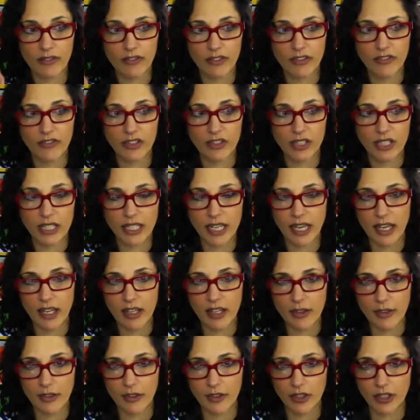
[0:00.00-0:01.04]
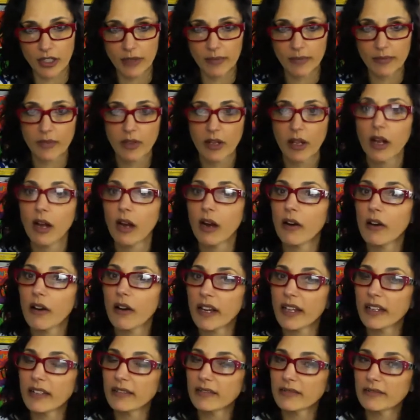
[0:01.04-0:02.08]
50K30. All
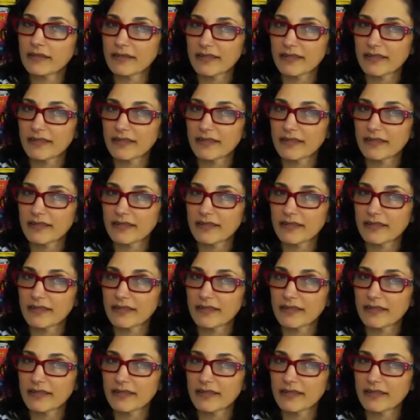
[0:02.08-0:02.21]
right.